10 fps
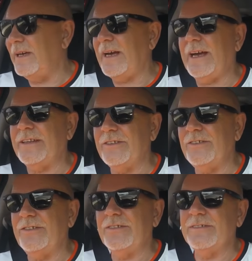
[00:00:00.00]

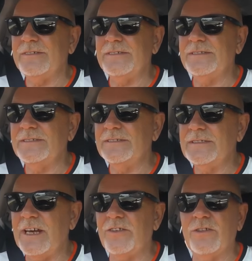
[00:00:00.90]
Hans
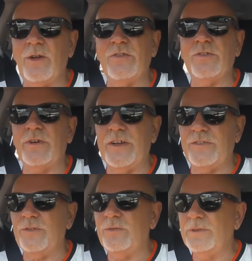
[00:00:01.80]
has lost
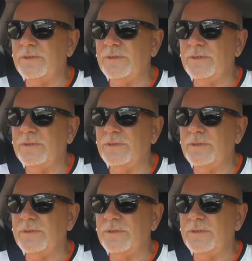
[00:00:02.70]
Gretel.